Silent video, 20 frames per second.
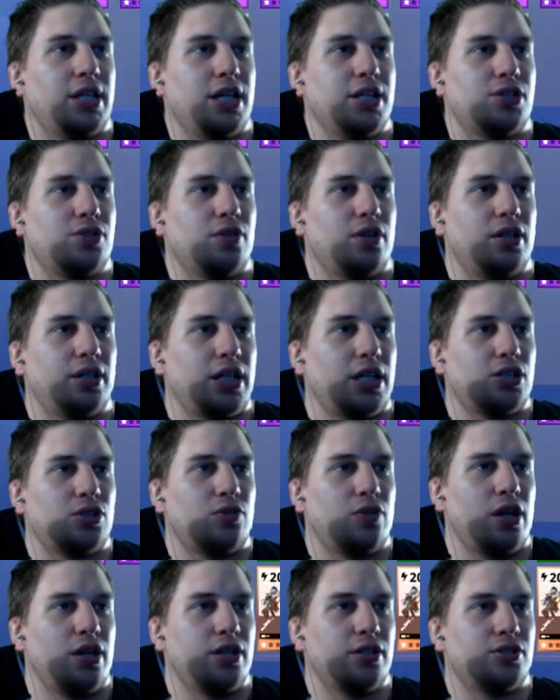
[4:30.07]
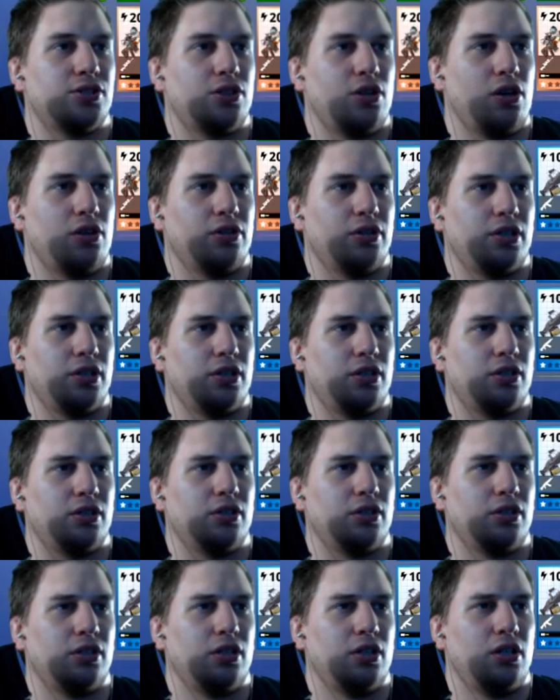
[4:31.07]
Shredder. That Shredder is solid, huh?
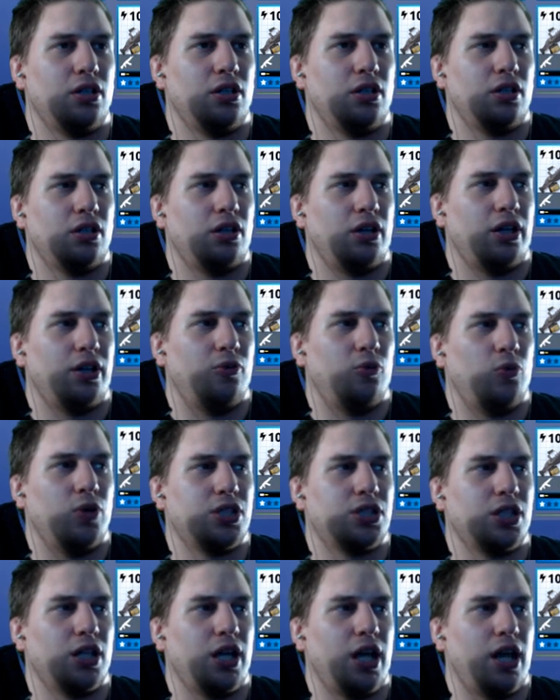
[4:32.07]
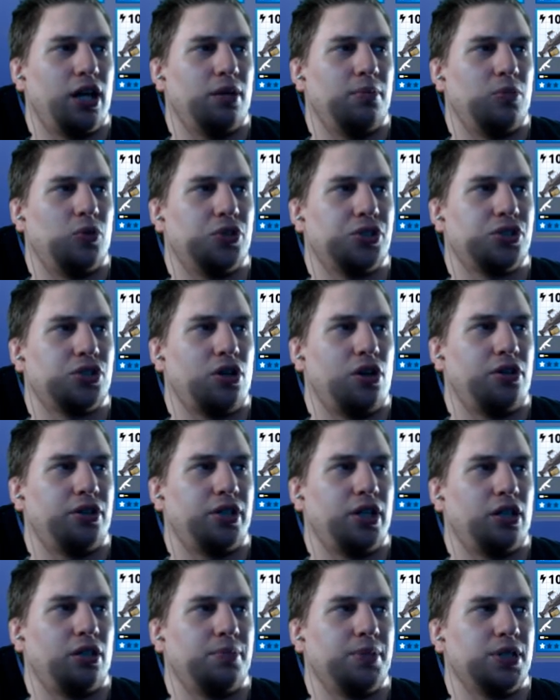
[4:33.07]
I wish it had a more
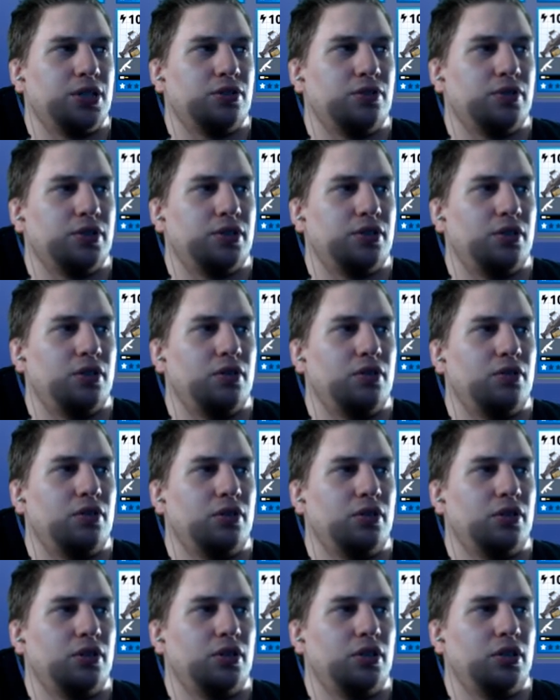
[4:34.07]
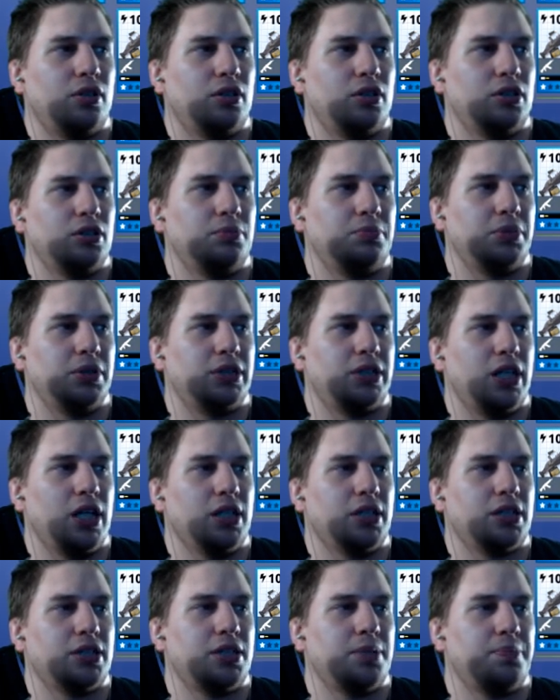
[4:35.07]
solid element to it, though. But
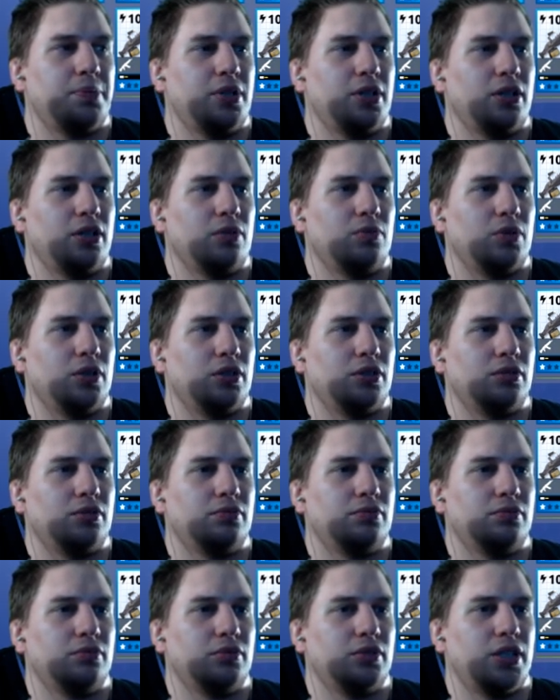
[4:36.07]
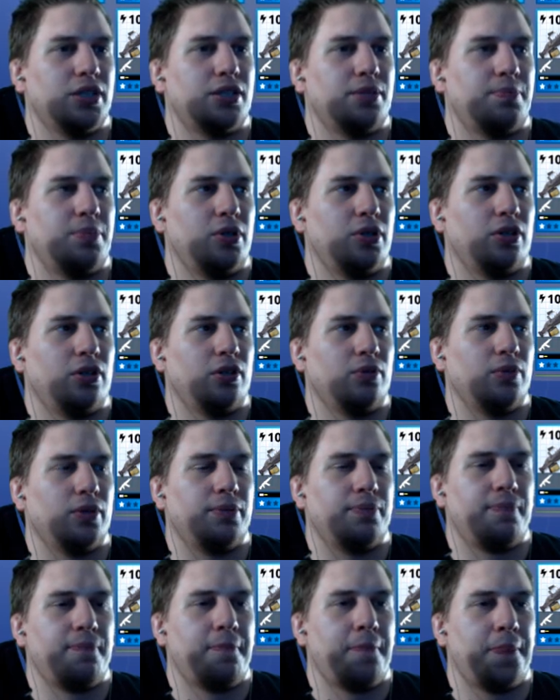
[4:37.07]
yeah, that's a pretty good one. That's a pretty good
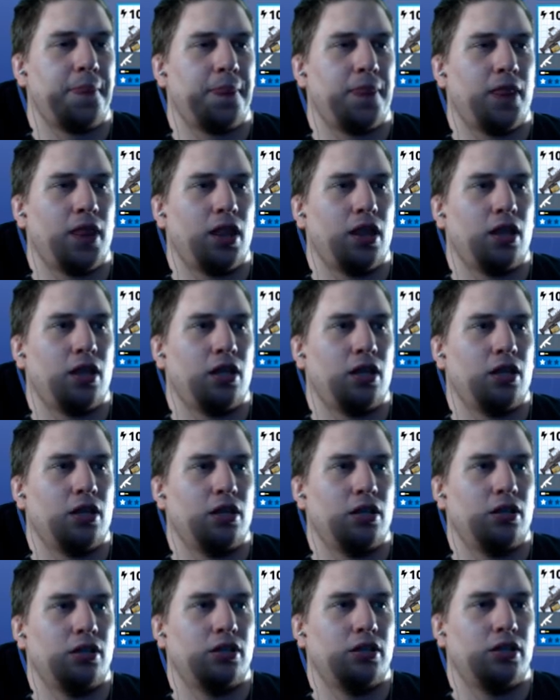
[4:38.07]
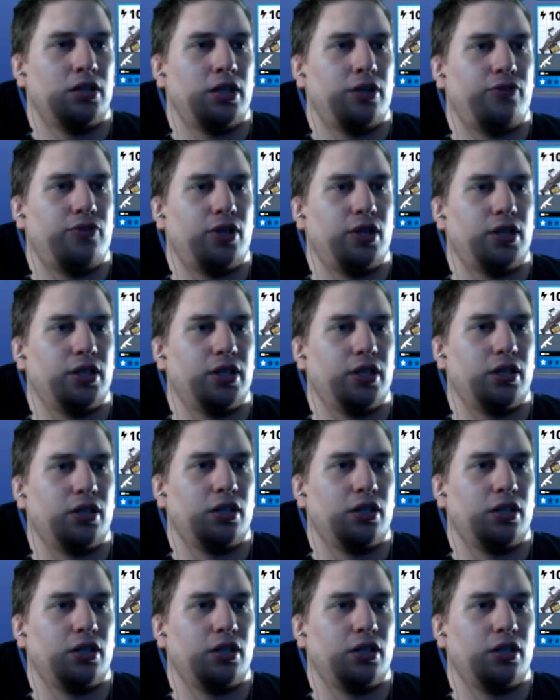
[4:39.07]
one. Definitely.